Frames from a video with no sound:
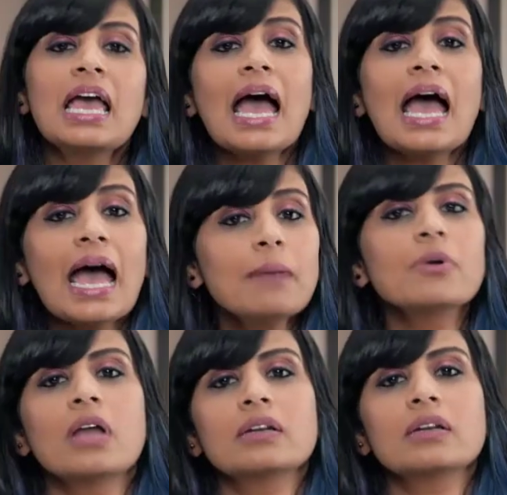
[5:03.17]
and
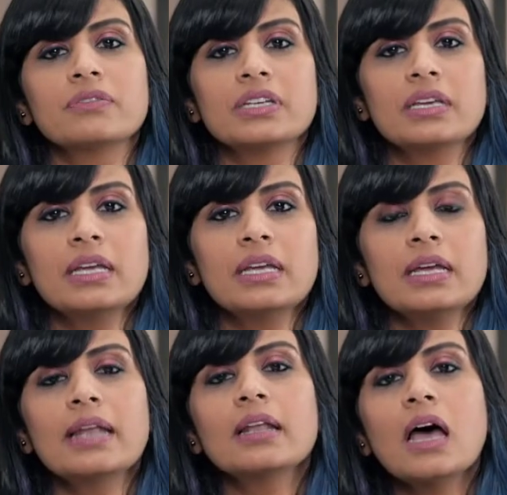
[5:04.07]
productivity
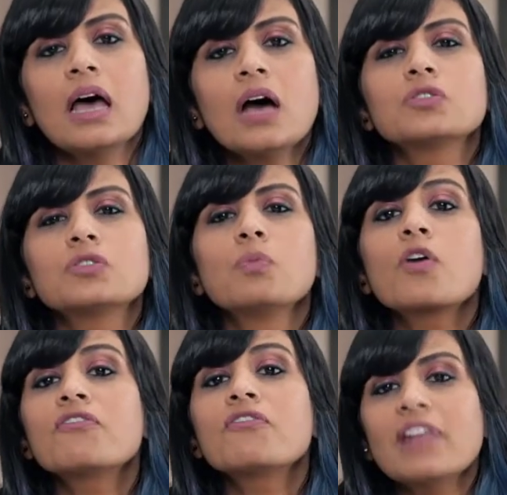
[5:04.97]
and allows more
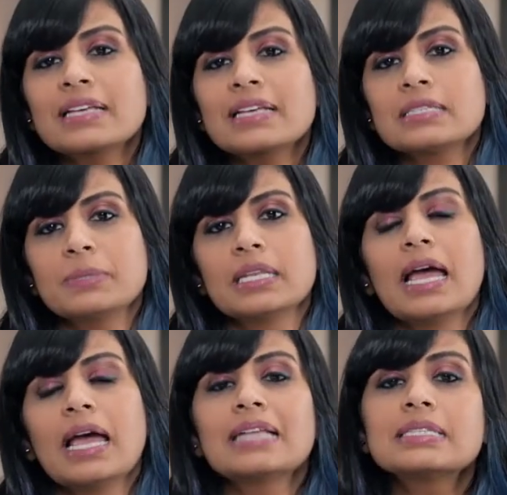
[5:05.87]
flexible
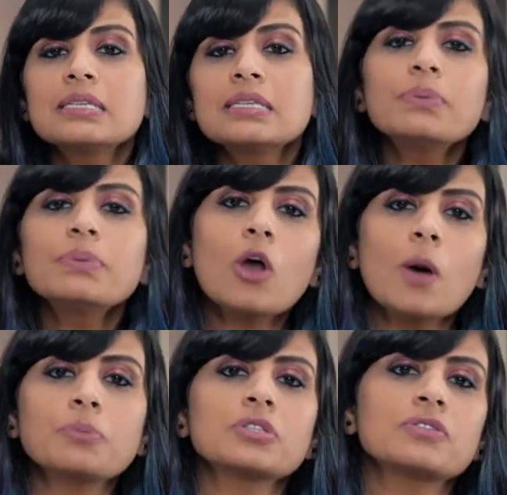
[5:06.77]
and simple
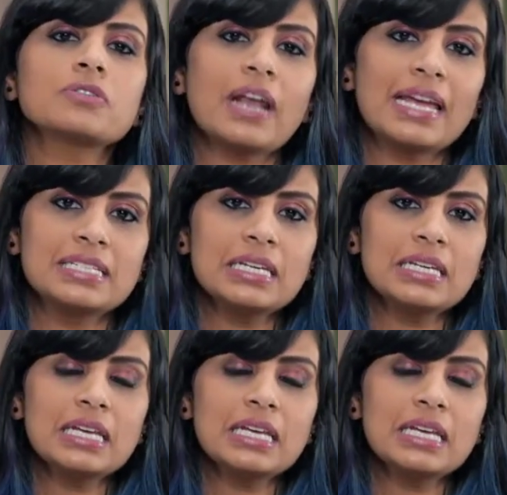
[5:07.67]
options for IT